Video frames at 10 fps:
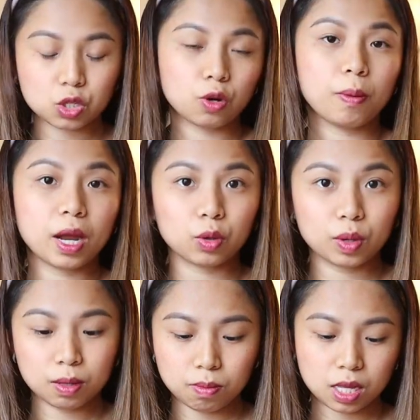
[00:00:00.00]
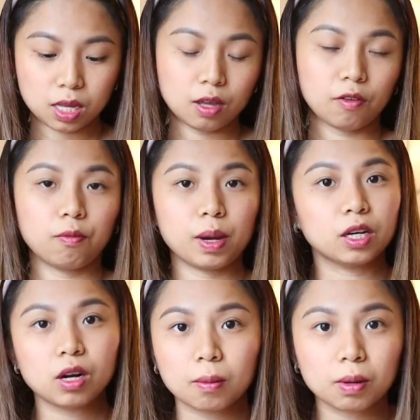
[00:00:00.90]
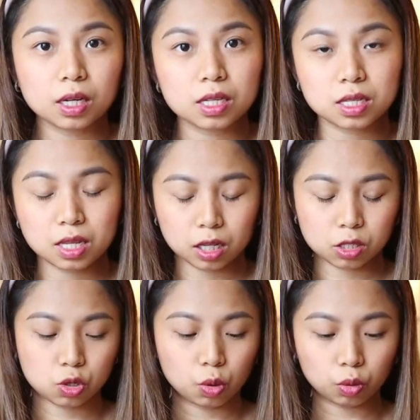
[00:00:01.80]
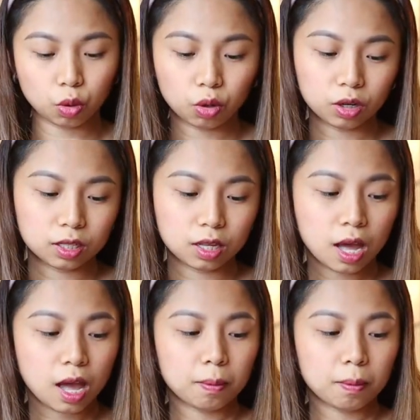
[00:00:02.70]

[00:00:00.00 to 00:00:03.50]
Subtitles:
So bear with me if my grammar is not so good.